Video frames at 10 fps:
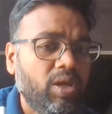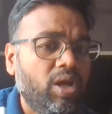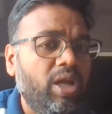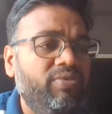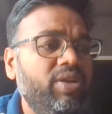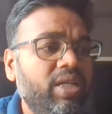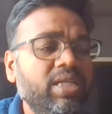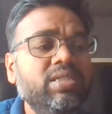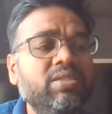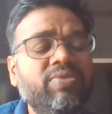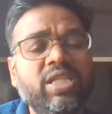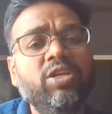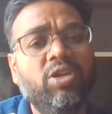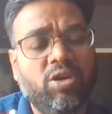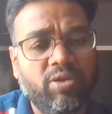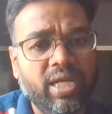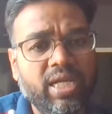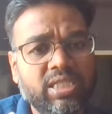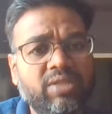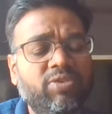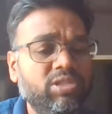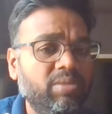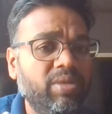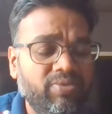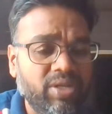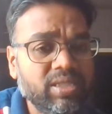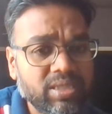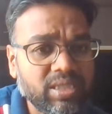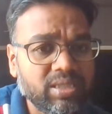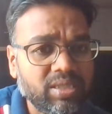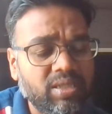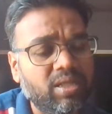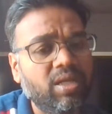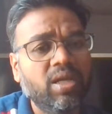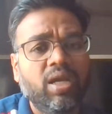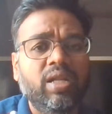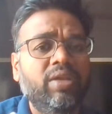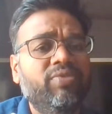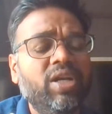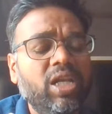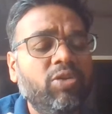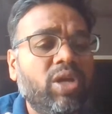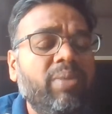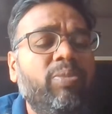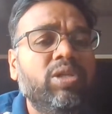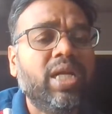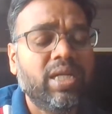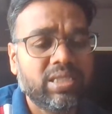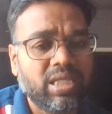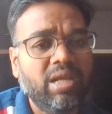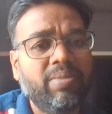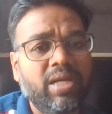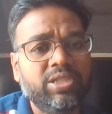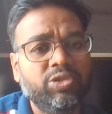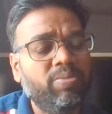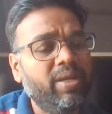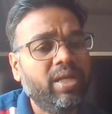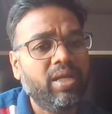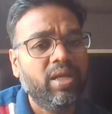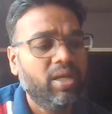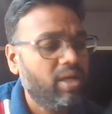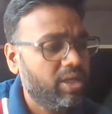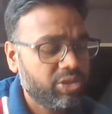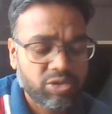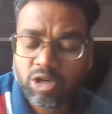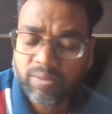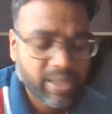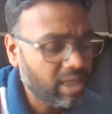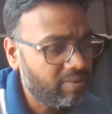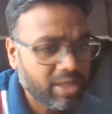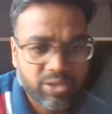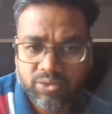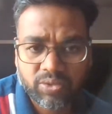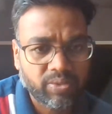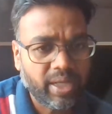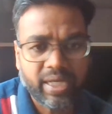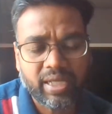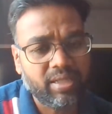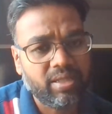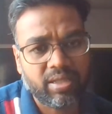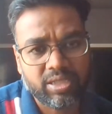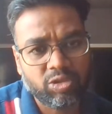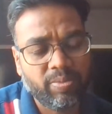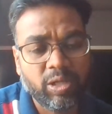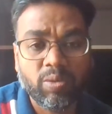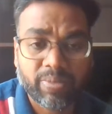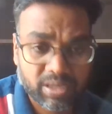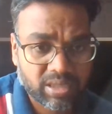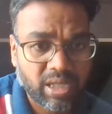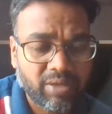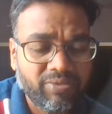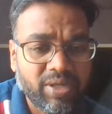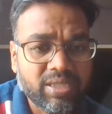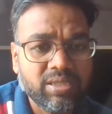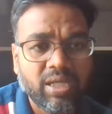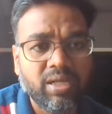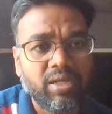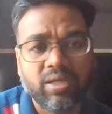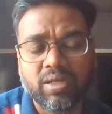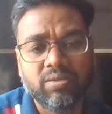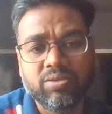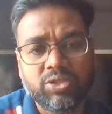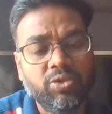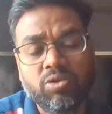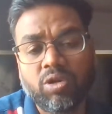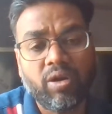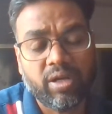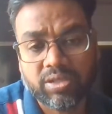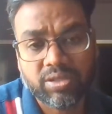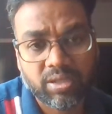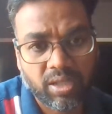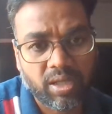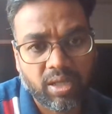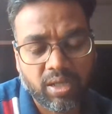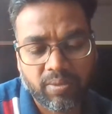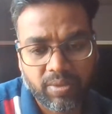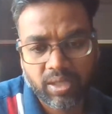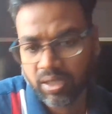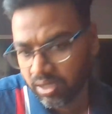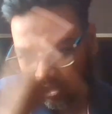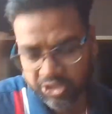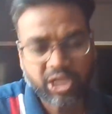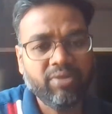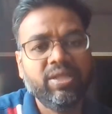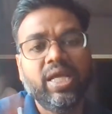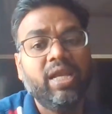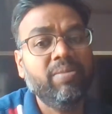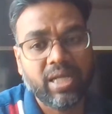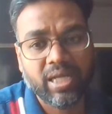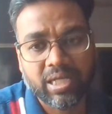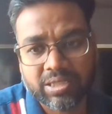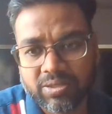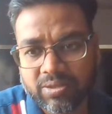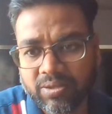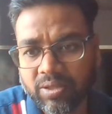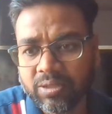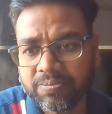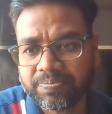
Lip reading: If it is within your organization for some references, definitely you can put that disclaimer. It should not be given to any other. It should be your personal reference, and do not uh, share with anybody else. Okay.